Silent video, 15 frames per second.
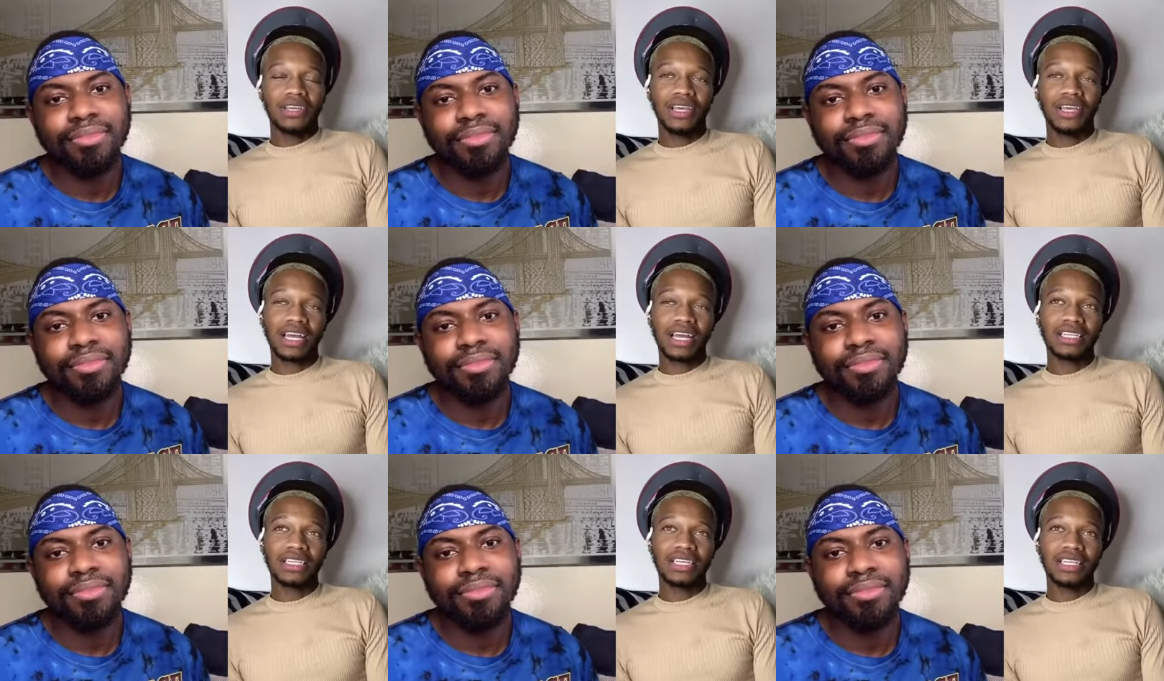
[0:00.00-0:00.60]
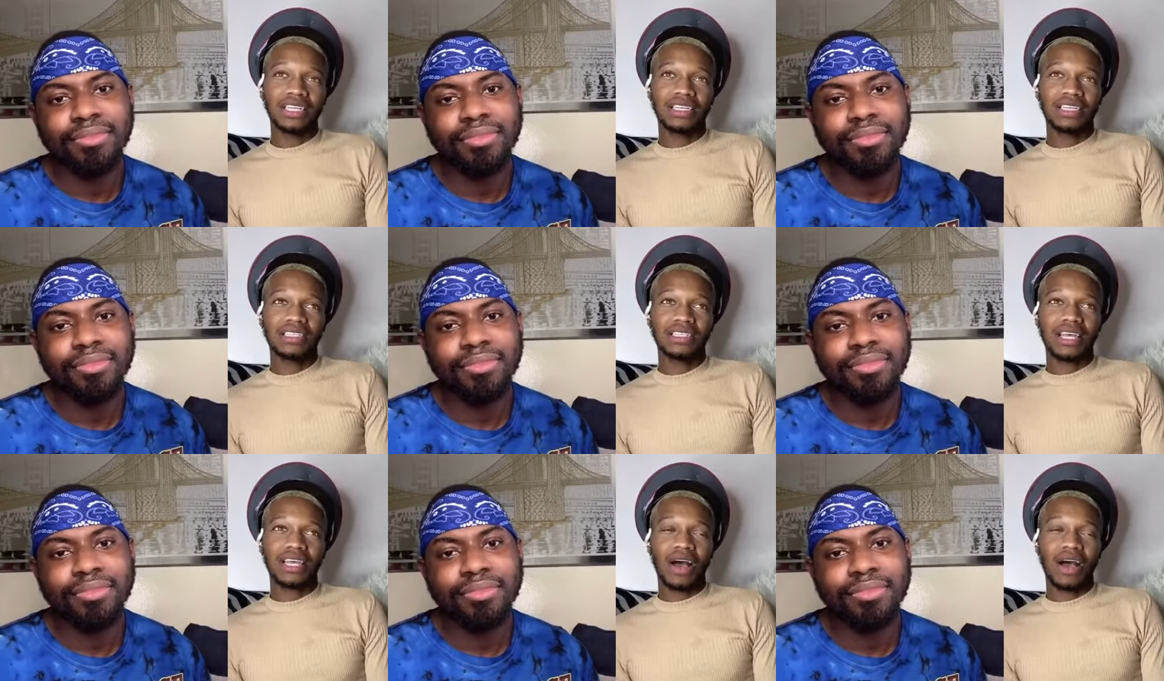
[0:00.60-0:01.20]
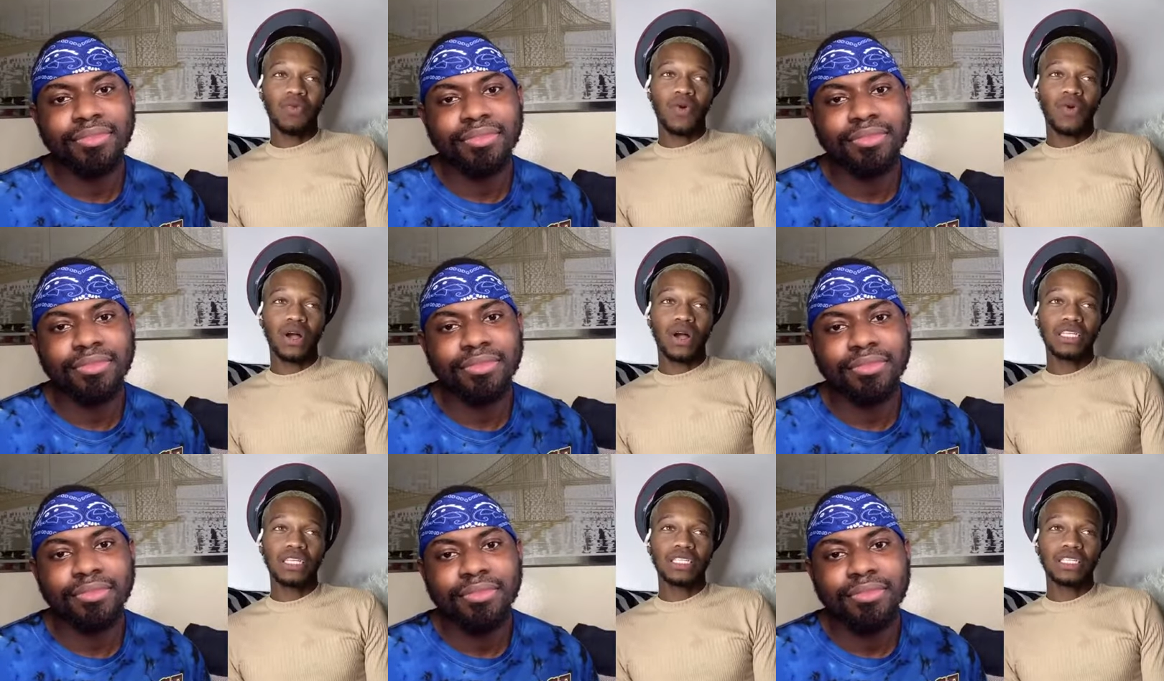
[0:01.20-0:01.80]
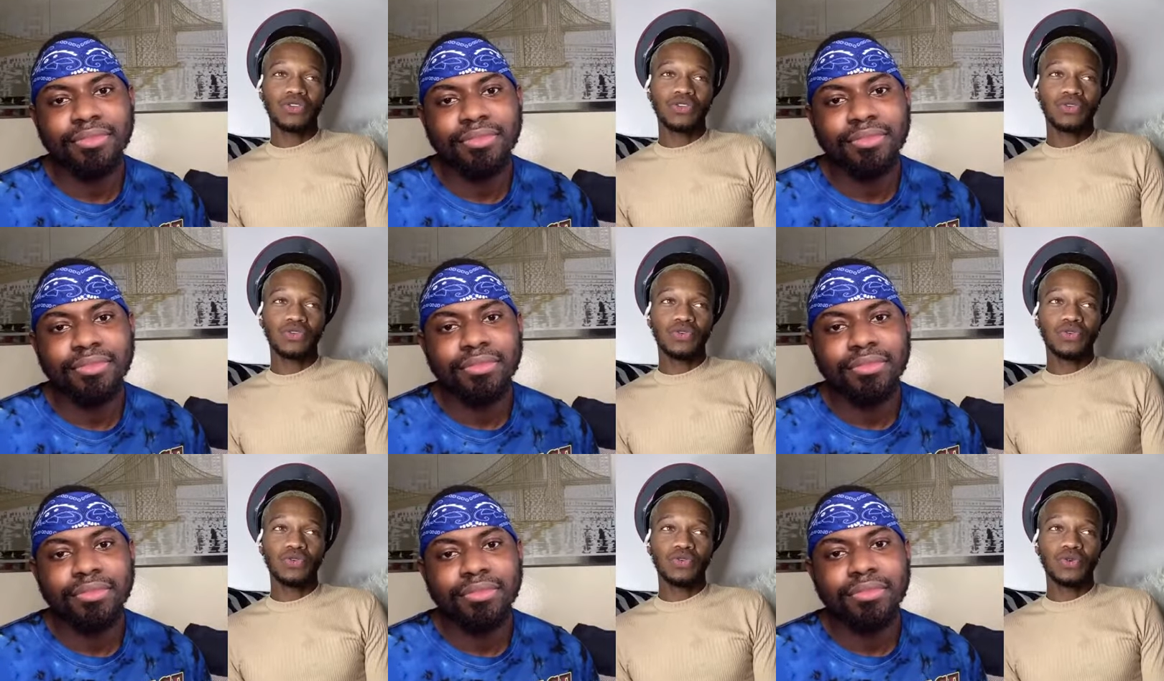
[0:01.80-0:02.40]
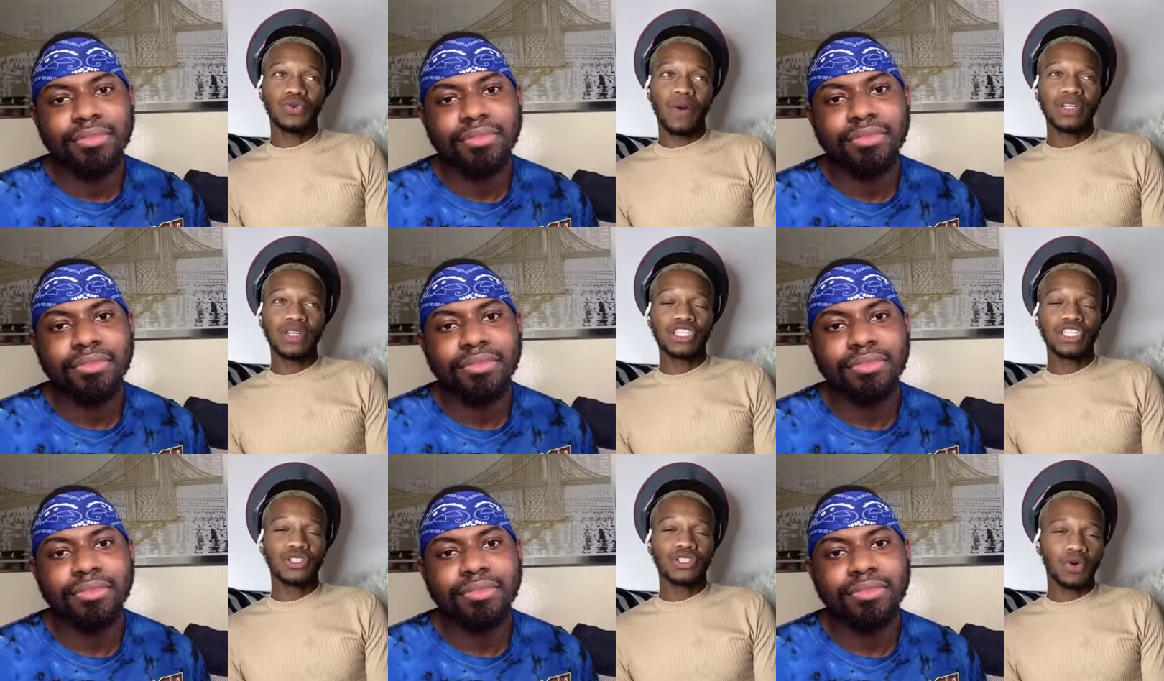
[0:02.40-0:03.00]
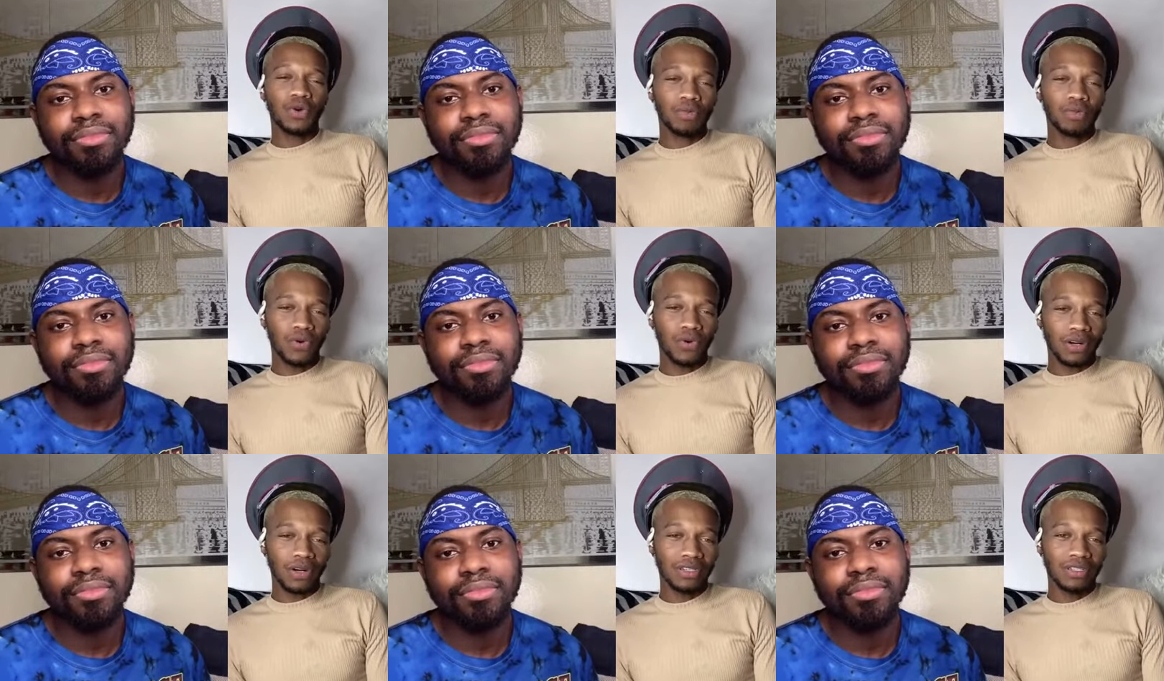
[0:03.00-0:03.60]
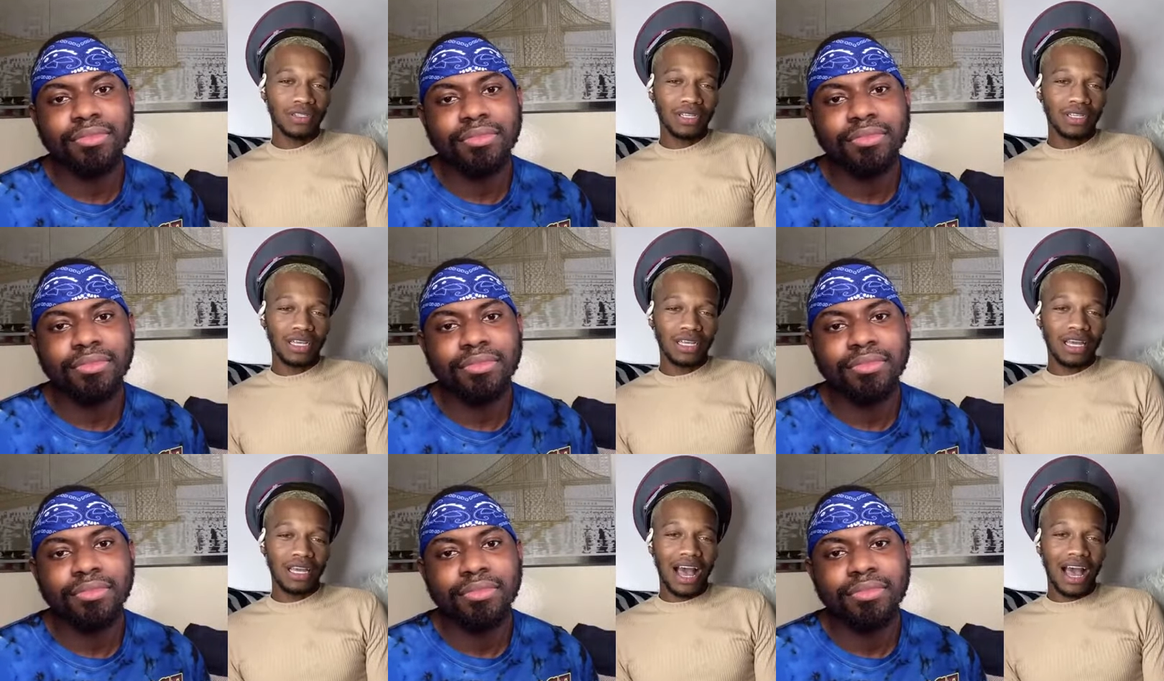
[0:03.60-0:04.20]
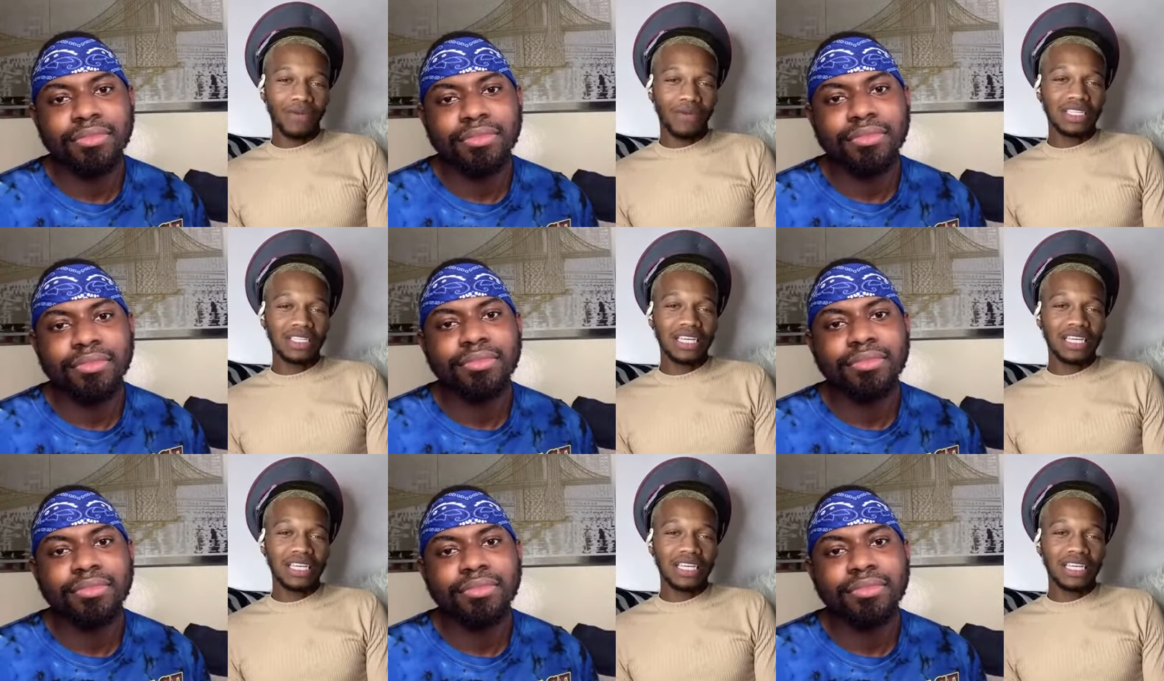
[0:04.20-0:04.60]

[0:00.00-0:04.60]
Speaker 1: How can I say this? I want to. I want to get to know him more. I would